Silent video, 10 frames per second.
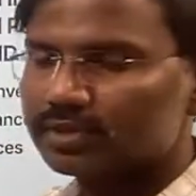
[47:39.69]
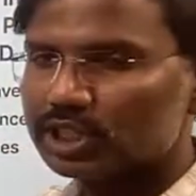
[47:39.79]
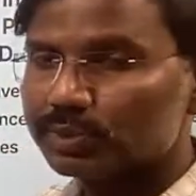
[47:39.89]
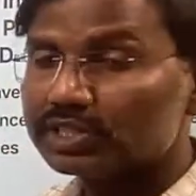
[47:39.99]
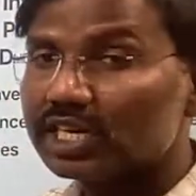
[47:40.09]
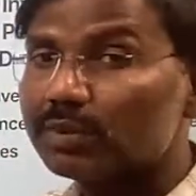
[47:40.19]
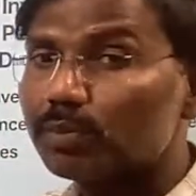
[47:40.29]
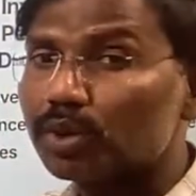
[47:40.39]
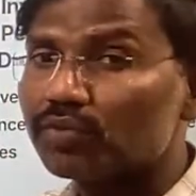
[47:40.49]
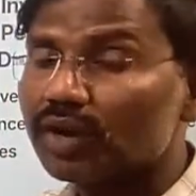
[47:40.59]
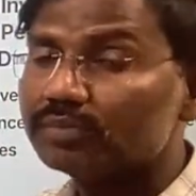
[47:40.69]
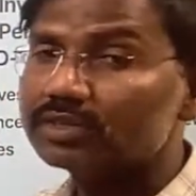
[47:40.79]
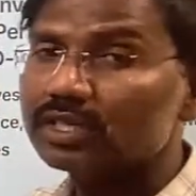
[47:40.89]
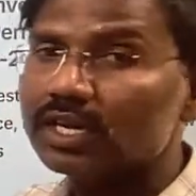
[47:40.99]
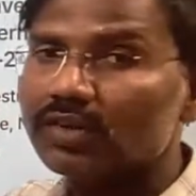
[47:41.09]
Special import forms
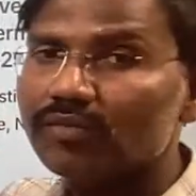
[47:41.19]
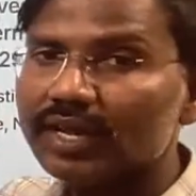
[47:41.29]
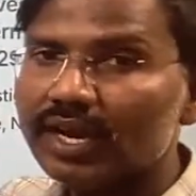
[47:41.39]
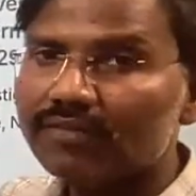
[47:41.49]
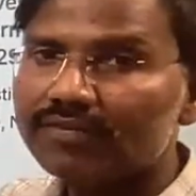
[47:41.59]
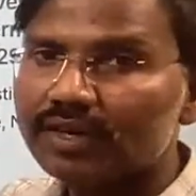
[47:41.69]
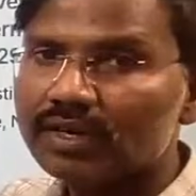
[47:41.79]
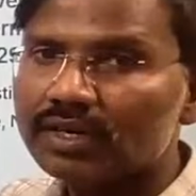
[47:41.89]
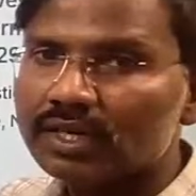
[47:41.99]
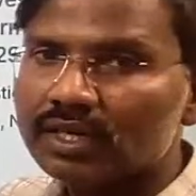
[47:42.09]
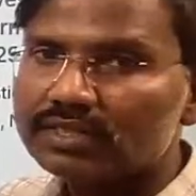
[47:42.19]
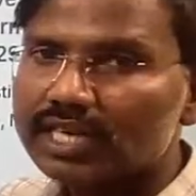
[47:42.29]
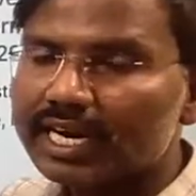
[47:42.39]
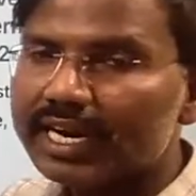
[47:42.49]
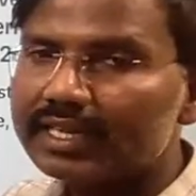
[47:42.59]
we have
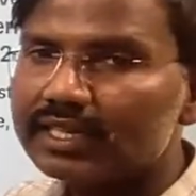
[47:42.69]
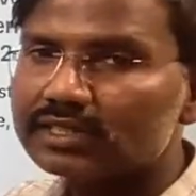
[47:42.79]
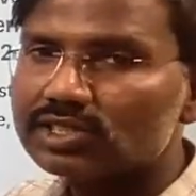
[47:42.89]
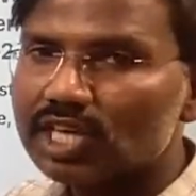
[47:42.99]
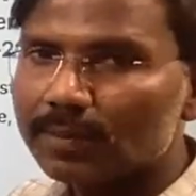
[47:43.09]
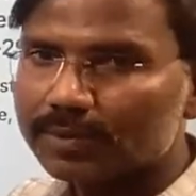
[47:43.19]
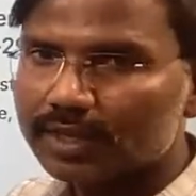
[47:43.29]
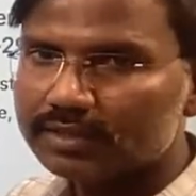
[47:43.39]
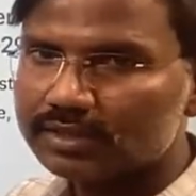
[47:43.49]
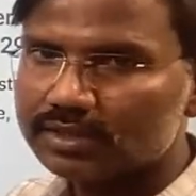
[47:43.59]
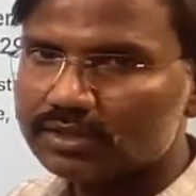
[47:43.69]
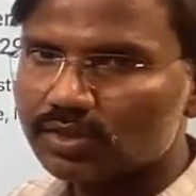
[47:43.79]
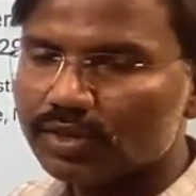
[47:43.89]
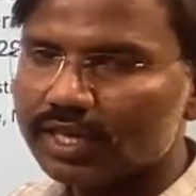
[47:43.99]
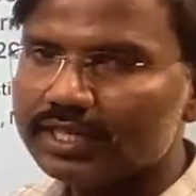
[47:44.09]
studied in the chapters.
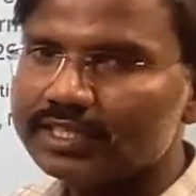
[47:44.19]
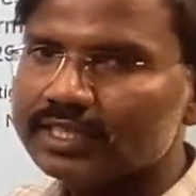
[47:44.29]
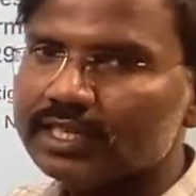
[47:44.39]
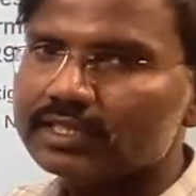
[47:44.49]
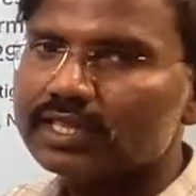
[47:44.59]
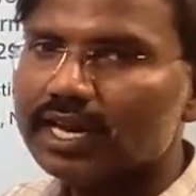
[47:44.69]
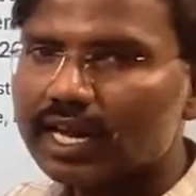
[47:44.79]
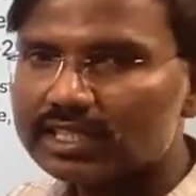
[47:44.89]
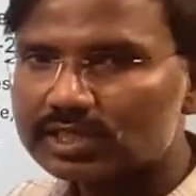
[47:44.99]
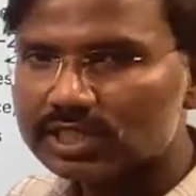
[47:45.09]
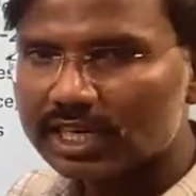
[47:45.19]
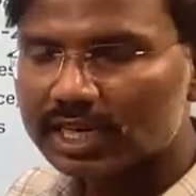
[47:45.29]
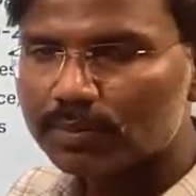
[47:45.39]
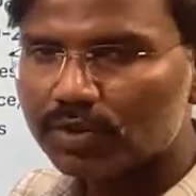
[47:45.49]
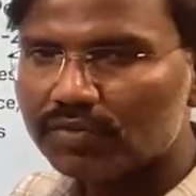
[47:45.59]
Okay, there are
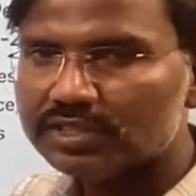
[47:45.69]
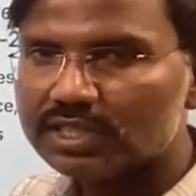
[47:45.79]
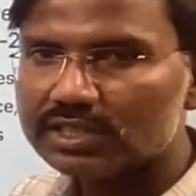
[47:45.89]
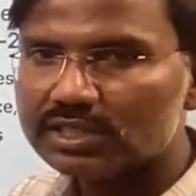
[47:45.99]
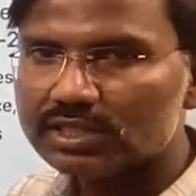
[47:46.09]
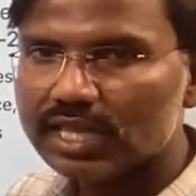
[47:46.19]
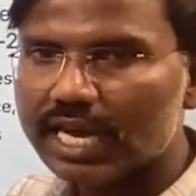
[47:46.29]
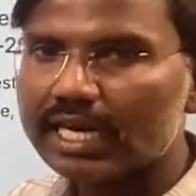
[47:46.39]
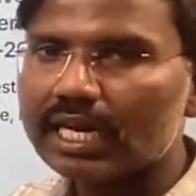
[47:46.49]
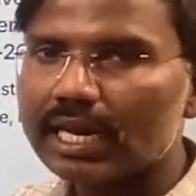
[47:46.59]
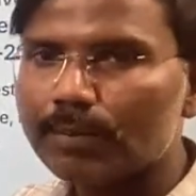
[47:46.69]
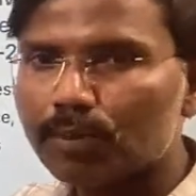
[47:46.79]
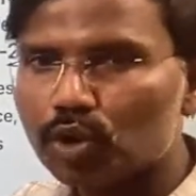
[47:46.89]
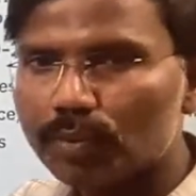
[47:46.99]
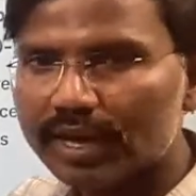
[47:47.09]
certain provisions directly
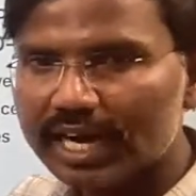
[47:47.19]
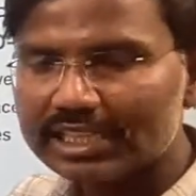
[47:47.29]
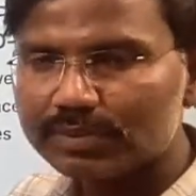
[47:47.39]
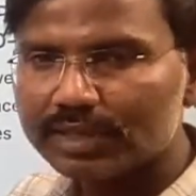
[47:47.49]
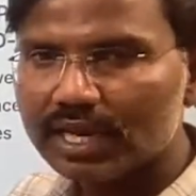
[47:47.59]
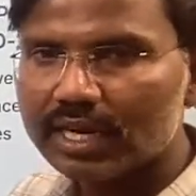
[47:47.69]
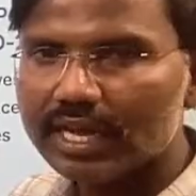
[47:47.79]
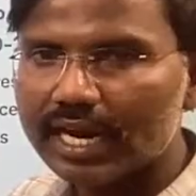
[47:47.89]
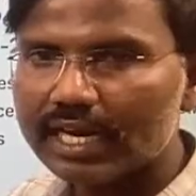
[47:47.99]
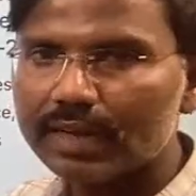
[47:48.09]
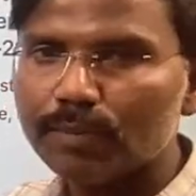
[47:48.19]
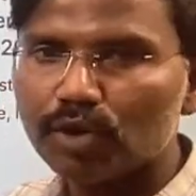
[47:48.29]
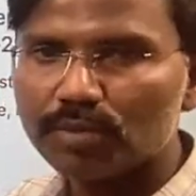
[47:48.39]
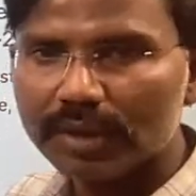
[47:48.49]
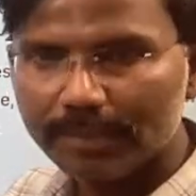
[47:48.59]
imported by hospital, directly
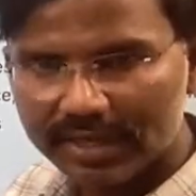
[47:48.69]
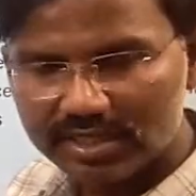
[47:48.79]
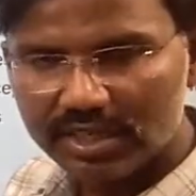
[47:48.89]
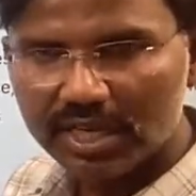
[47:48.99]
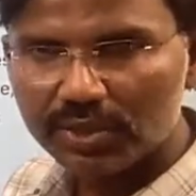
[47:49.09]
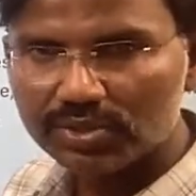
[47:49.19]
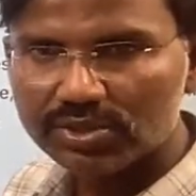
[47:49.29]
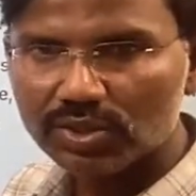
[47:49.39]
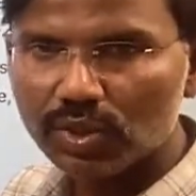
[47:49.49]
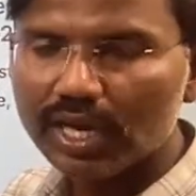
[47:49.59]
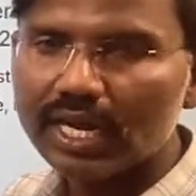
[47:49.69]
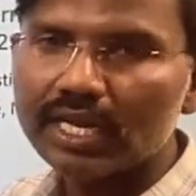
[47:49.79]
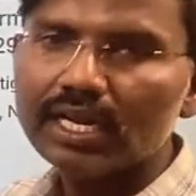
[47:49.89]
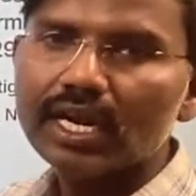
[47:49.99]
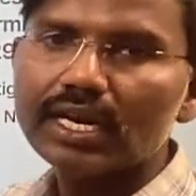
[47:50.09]
imported by personal use.
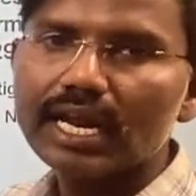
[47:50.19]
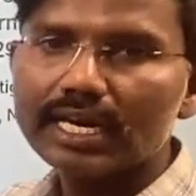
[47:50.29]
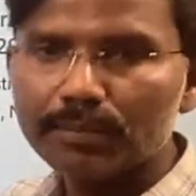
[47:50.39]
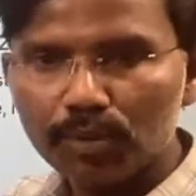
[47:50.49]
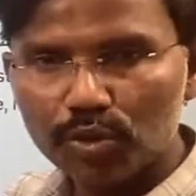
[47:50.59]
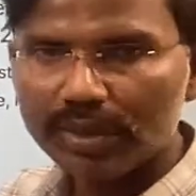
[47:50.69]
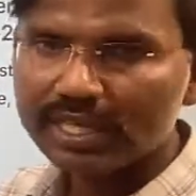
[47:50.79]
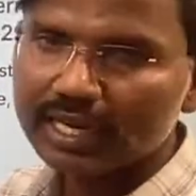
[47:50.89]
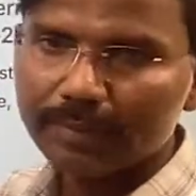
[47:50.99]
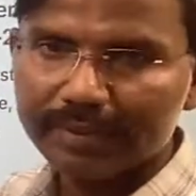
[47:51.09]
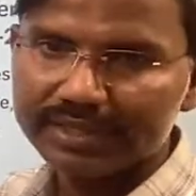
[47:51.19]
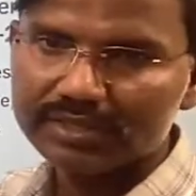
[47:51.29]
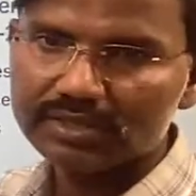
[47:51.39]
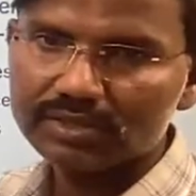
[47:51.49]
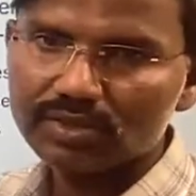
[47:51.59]
Okay, direct import by the
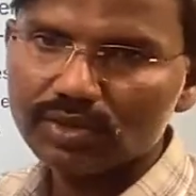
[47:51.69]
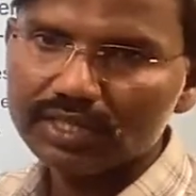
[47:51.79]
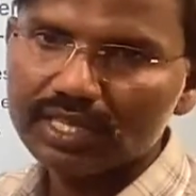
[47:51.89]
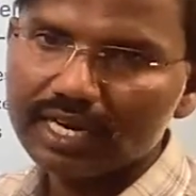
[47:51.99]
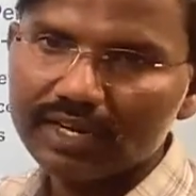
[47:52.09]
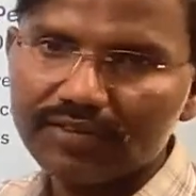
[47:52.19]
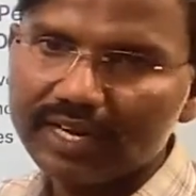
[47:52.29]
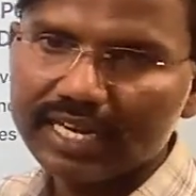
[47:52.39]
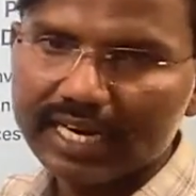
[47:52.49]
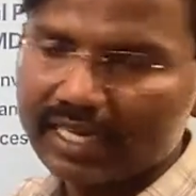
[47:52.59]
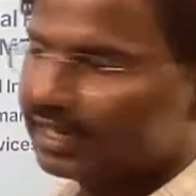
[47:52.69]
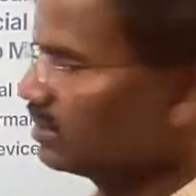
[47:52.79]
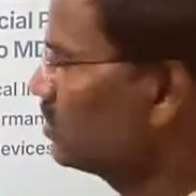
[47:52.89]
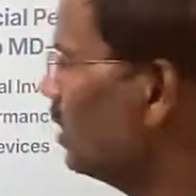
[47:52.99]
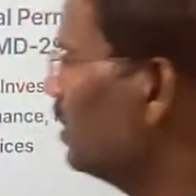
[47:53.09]
companies. Okay, there are different
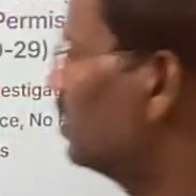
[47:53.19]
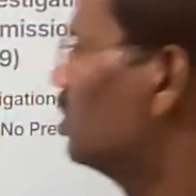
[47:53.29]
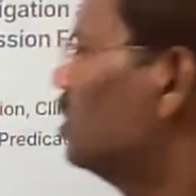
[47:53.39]
categories, right?